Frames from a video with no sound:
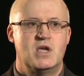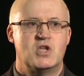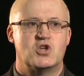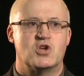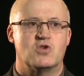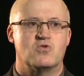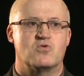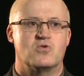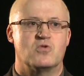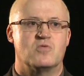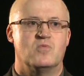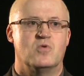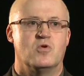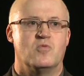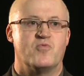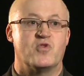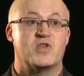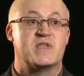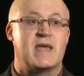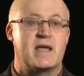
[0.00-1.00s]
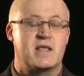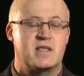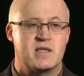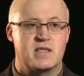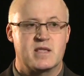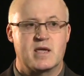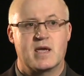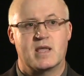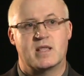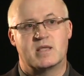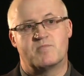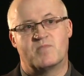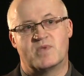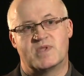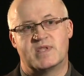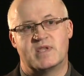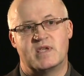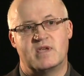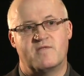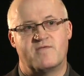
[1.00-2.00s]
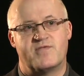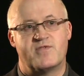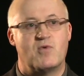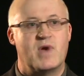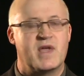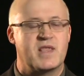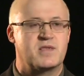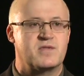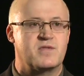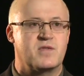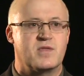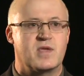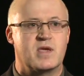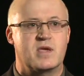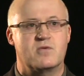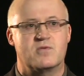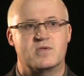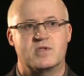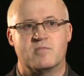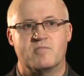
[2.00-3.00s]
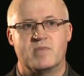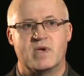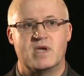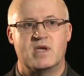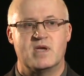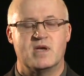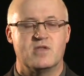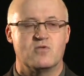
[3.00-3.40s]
Children are more protected against perceived threats than they used to be.